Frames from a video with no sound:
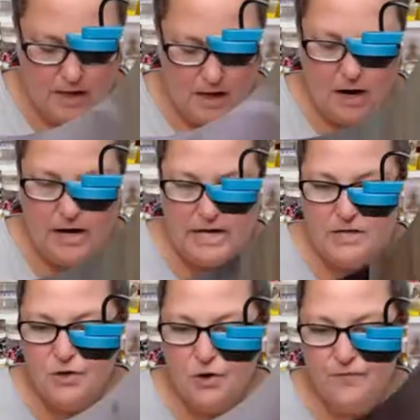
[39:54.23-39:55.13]
All right,
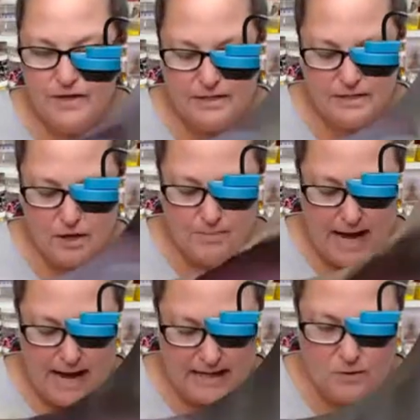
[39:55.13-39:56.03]
and don't forget to go
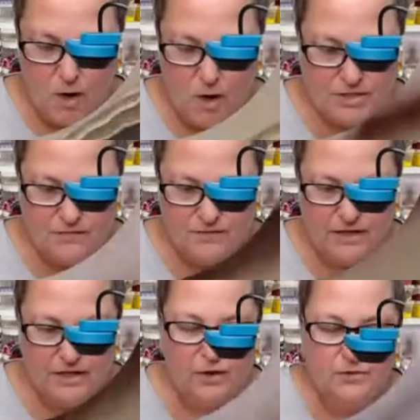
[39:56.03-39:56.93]
back and watch the
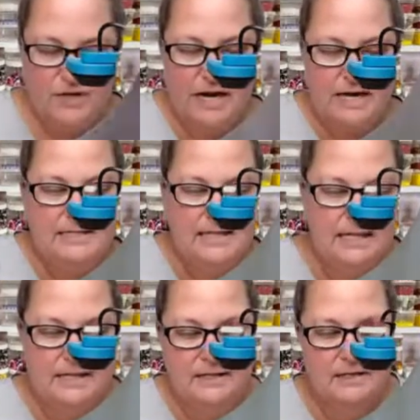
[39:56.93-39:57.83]
video that I
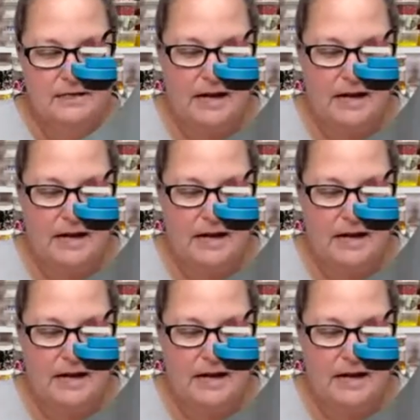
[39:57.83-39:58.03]
did,